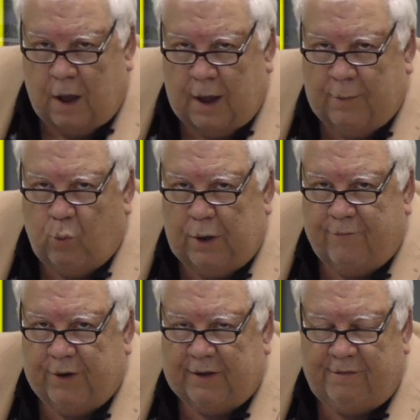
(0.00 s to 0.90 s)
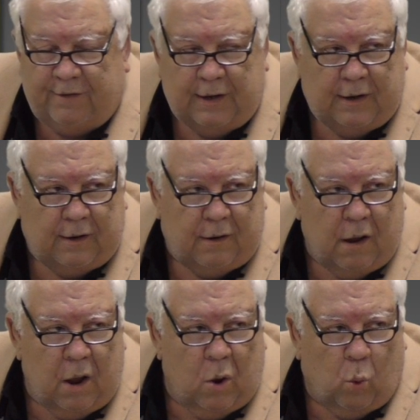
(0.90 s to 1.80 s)
time we have exceeded
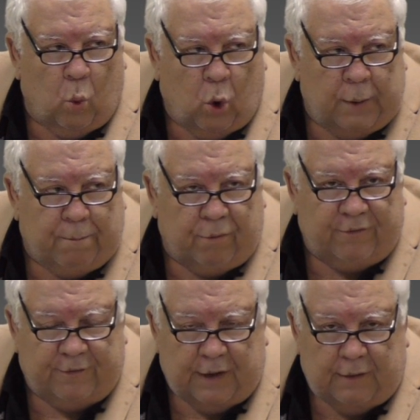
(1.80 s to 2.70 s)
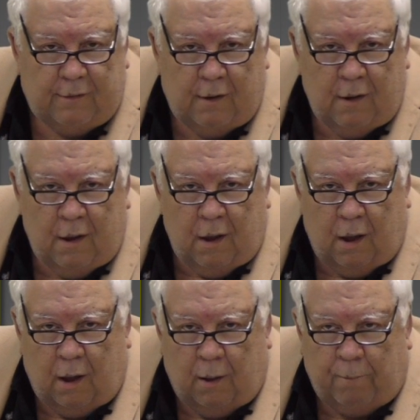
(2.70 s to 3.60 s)
1%
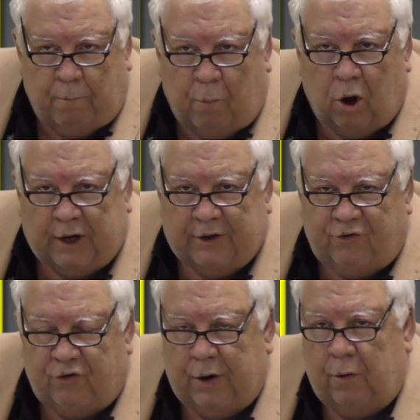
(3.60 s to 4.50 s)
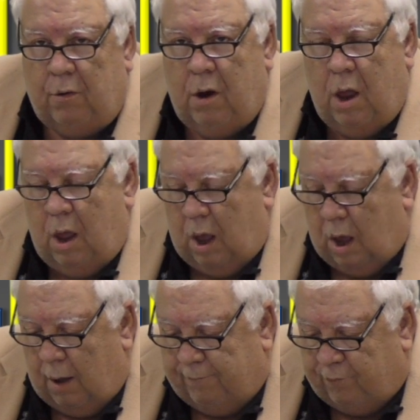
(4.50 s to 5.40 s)
um, market share.
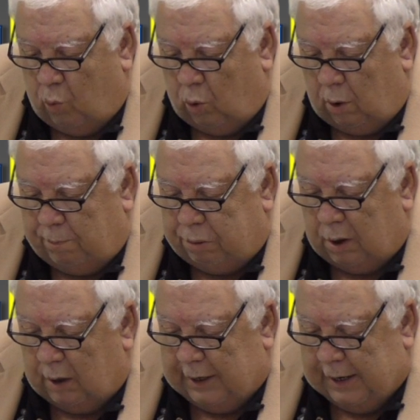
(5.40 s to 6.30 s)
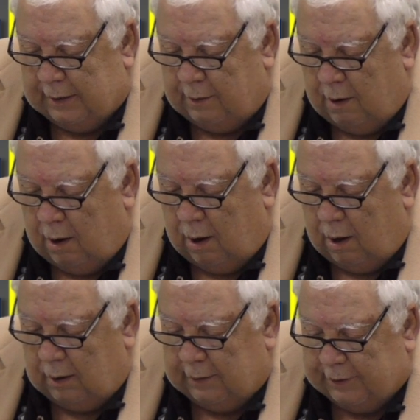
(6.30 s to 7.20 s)
Uh, for plug in
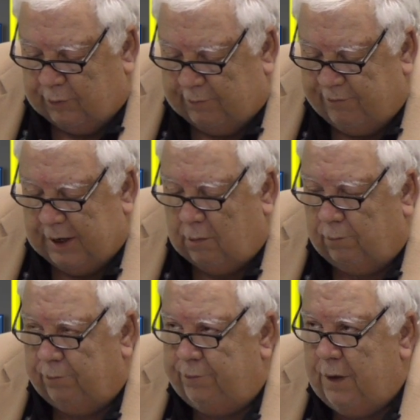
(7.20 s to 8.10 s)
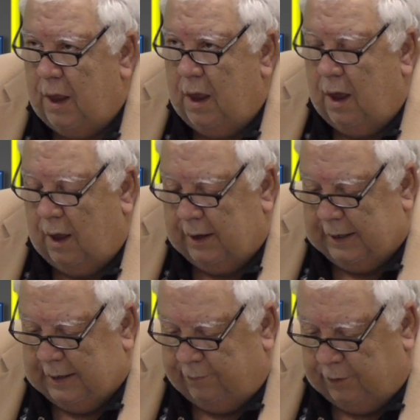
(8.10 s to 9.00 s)
uh, electric vehicles uh,
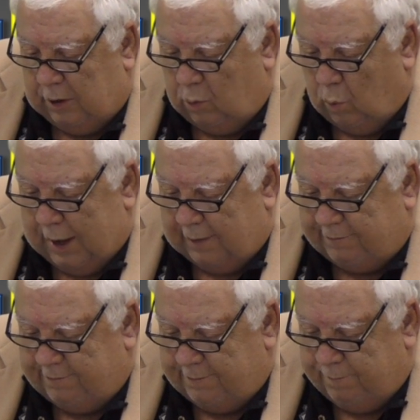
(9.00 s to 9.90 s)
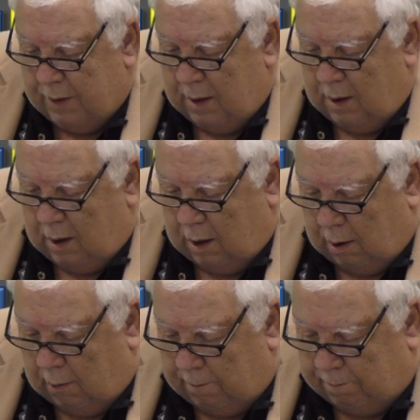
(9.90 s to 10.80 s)
in the U.S.
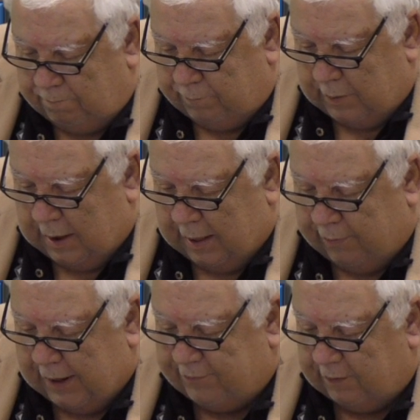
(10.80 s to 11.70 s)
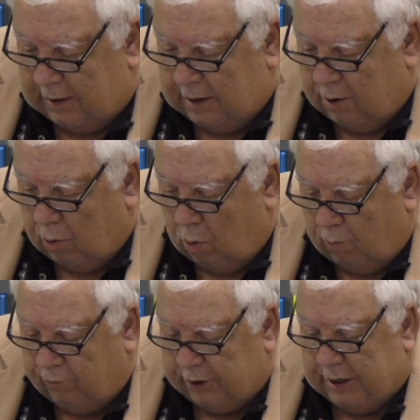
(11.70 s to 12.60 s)
Um, and that's a year
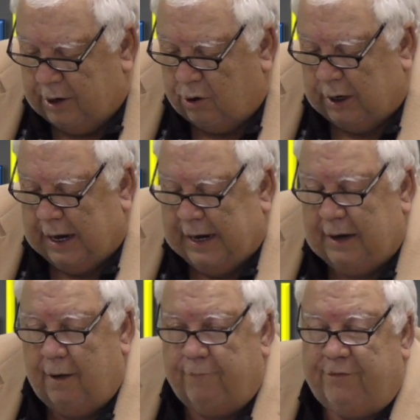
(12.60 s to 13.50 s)
over year gain of